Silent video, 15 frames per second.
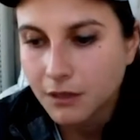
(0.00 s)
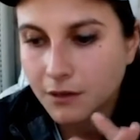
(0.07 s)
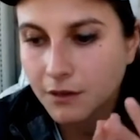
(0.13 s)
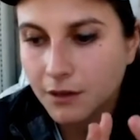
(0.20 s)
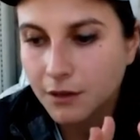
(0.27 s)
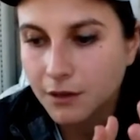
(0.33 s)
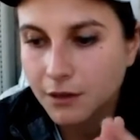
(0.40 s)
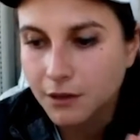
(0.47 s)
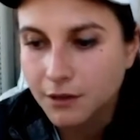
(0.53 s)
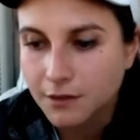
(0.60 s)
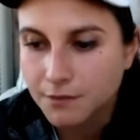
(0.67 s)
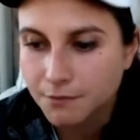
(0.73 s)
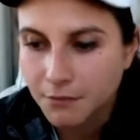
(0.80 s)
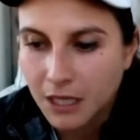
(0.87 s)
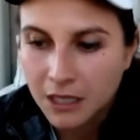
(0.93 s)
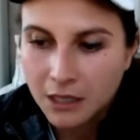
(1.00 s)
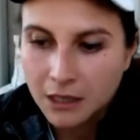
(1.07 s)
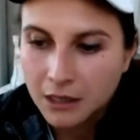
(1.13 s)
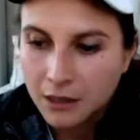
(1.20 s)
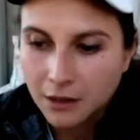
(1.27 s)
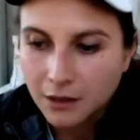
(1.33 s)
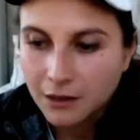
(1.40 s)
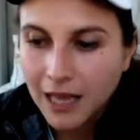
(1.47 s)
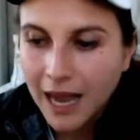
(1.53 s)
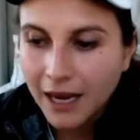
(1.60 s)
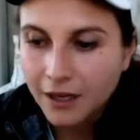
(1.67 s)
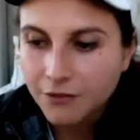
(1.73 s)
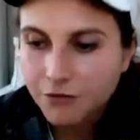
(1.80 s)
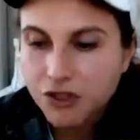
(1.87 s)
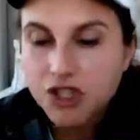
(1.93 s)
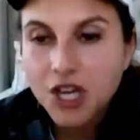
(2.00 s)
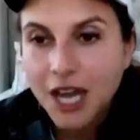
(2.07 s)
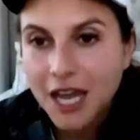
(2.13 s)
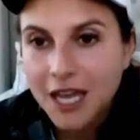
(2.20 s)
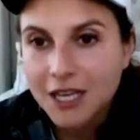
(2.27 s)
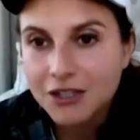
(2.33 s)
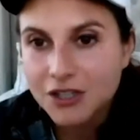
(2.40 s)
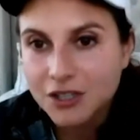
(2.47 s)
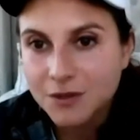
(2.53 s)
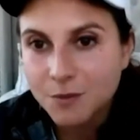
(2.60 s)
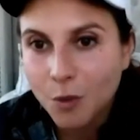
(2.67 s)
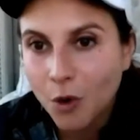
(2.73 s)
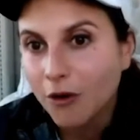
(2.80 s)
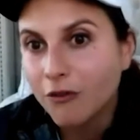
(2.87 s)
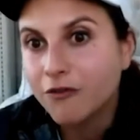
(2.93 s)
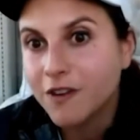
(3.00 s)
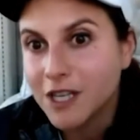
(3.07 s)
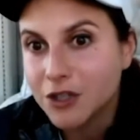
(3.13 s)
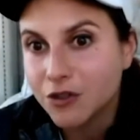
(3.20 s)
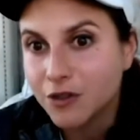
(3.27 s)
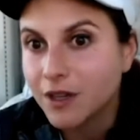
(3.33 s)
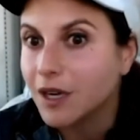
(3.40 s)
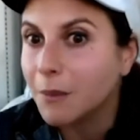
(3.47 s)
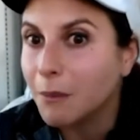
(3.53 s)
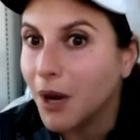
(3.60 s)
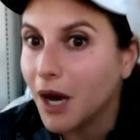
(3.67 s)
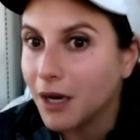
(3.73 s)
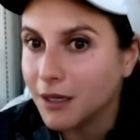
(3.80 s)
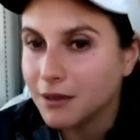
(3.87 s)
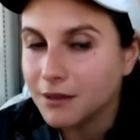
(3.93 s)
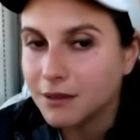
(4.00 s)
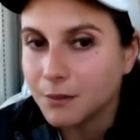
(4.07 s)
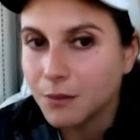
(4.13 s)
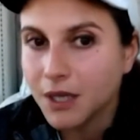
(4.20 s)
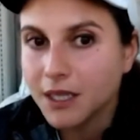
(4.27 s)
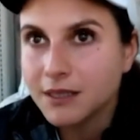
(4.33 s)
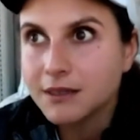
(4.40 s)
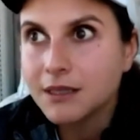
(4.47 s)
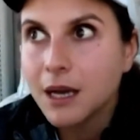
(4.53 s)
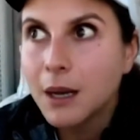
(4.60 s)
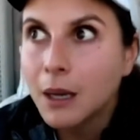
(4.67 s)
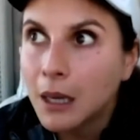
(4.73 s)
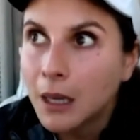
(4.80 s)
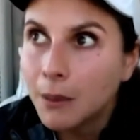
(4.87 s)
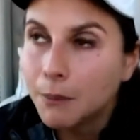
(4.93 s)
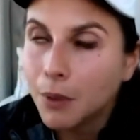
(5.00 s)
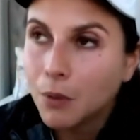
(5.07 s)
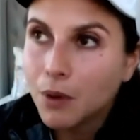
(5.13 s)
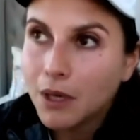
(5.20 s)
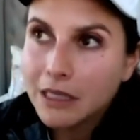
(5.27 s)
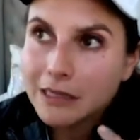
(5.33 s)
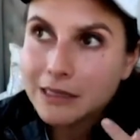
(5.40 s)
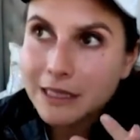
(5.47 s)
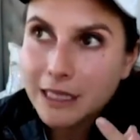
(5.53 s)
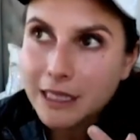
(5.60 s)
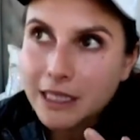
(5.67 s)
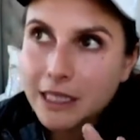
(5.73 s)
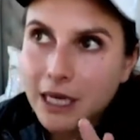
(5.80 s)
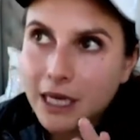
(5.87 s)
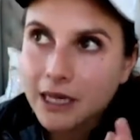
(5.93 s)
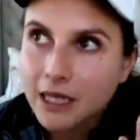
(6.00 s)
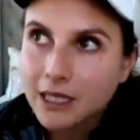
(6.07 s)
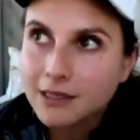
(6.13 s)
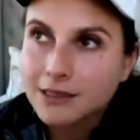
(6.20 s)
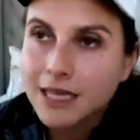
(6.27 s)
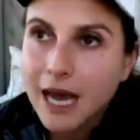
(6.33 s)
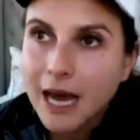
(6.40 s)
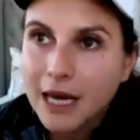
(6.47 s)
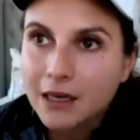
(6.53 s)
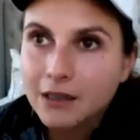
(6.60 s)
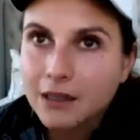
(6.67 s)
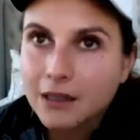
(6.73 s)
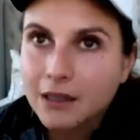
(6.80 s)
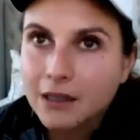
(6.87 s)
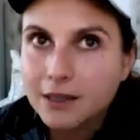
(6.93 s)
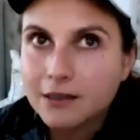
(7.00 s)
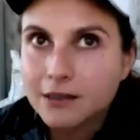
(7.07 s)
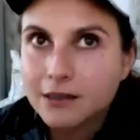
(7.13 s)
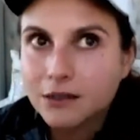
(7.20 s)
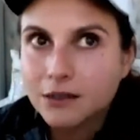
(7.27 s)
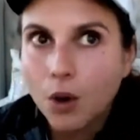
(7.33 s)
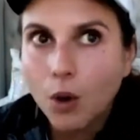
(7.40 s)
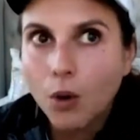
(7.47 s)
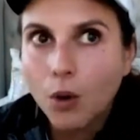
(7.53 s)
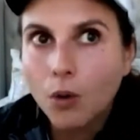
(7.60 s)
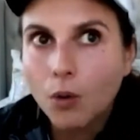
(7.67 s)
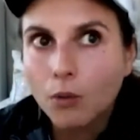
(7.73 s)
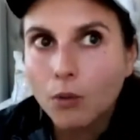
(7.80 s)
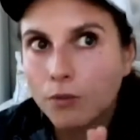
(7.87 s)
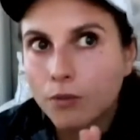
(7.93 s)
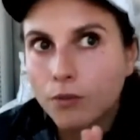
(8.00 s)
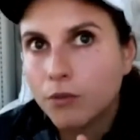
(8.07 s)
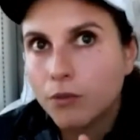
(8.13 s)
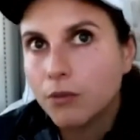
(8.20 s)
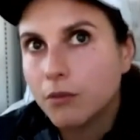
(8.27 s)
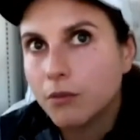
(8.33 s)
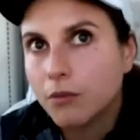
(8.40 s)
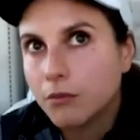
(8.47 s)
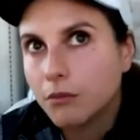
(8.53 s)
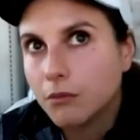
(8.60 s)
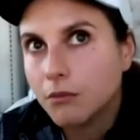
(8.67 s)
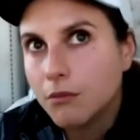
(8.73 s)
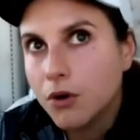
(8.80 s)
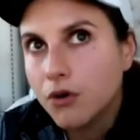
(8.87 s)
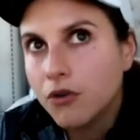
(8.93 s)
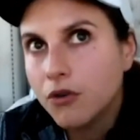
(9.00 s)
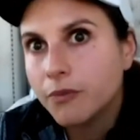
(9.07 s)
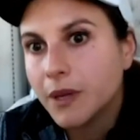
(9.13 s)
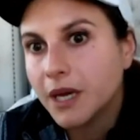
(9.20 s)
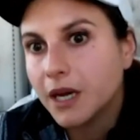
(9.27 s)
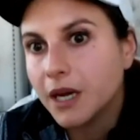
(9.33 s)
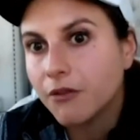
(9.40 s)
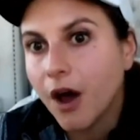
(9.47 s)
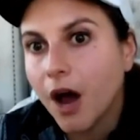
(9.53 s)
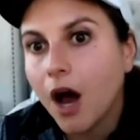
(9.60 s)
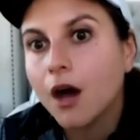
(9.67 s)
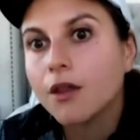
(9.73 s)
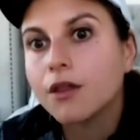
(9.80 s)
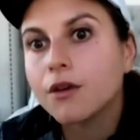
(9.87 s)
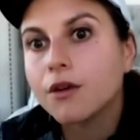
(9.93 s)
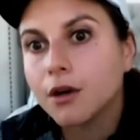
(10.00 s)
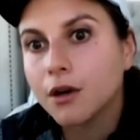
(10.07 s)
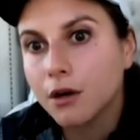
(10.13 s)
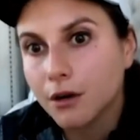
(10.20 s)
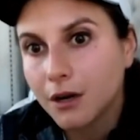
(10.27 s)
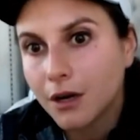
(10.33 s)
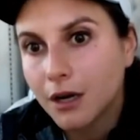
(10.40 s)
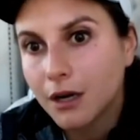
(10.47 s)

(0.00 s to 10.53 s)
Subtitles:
the lack of change is more a feature than a bug in some ways. But what it did, I think, is catalyze this whole movement of other,